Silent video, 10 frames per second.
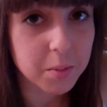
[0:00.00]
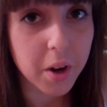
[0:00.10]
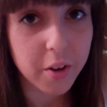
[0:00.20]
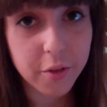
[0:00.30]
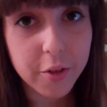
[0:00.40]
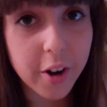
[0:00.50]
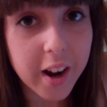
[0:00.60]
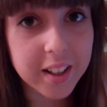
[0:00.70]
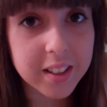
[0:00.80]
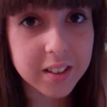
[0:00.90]
to my
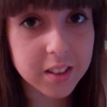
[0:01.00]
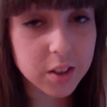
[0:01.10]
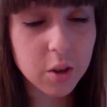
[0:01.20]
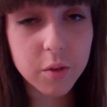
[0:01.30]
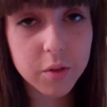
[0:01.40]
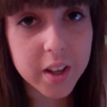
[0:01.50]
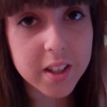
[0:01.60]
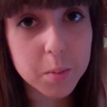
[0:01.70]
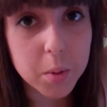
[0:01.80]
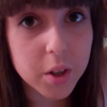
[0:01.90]
friend on
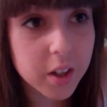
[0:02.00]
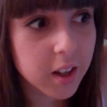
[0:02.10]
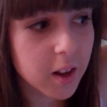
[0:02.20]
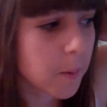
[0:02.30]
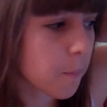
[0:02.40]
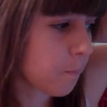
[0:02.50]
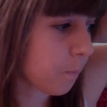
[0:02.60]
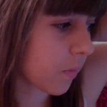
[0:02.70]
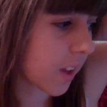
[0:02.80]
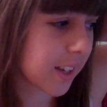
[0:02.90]
Facebook.
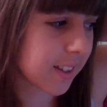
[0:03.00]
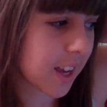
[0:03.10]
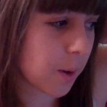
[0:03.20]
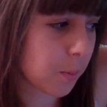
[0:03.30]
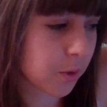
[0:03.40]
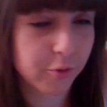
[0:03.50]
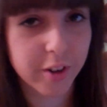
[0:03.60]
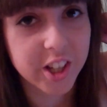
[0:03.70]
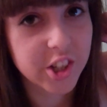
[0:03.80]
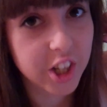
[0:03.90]
His name's
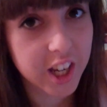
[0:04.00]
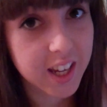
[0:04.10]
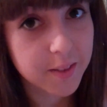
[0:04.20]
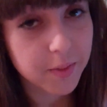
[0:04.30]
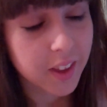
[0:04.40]
Richie,